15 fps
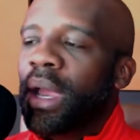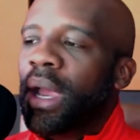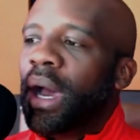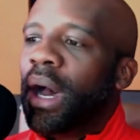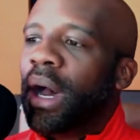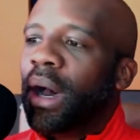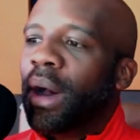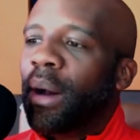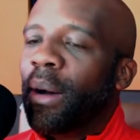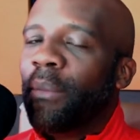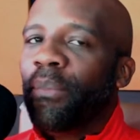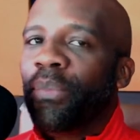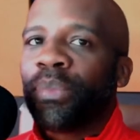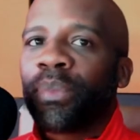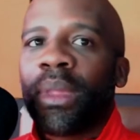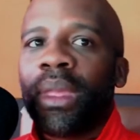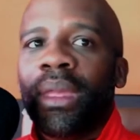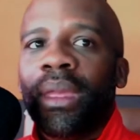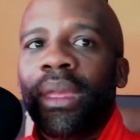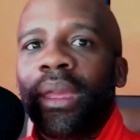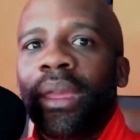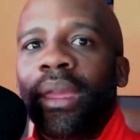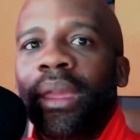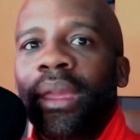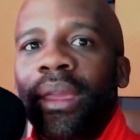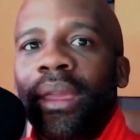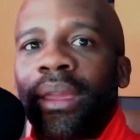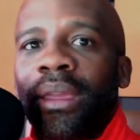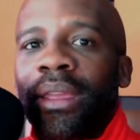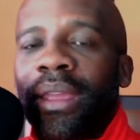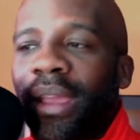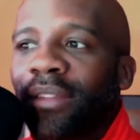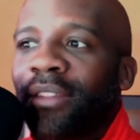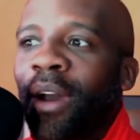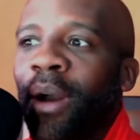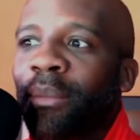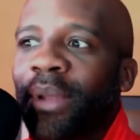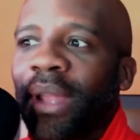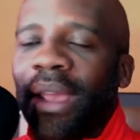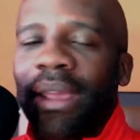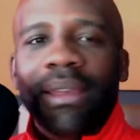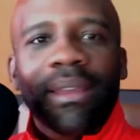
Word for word: Um, yeah, it's hump day.